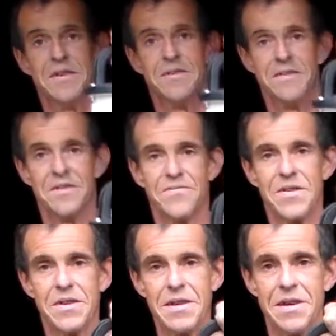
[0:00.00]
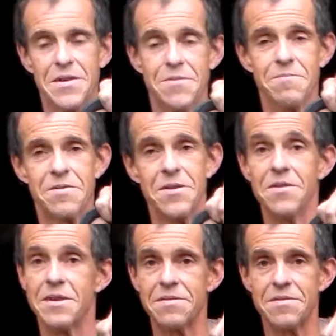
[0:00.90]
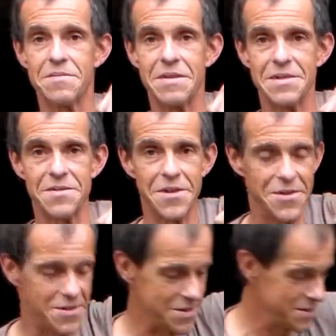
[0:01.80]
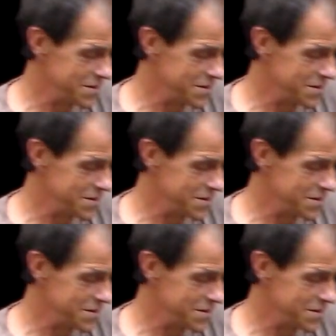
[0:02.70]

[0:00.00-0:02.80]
in this video. So let's get started.